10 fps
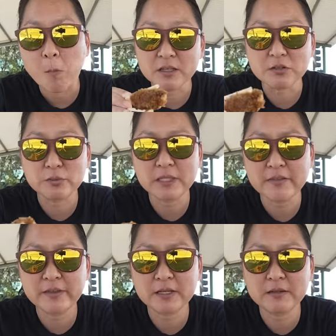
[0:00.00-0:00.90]
It's a really
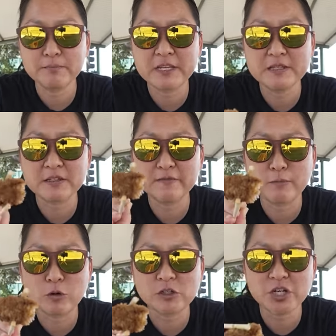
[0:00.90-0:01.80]
thick piece of
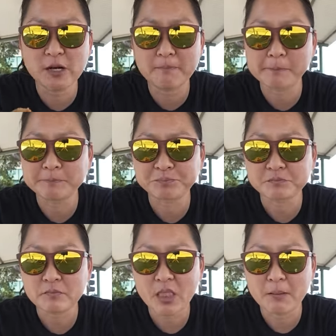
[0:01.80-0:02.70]
pork chop,
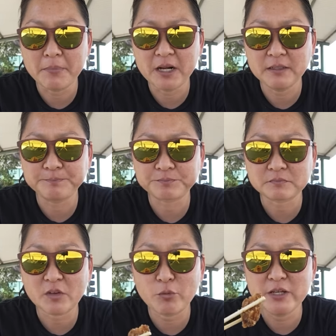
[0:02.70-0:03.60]
but
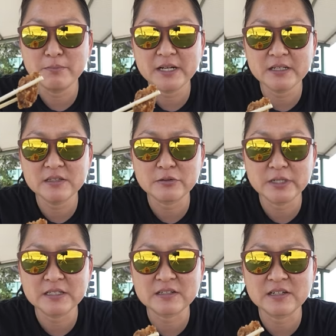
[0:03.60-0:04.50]
when you bite into
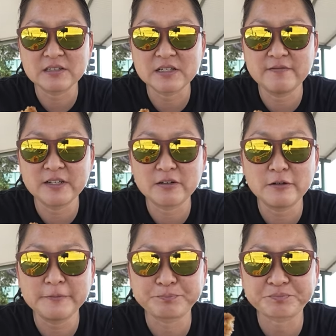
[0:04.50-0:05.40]
it, it's not tough at all.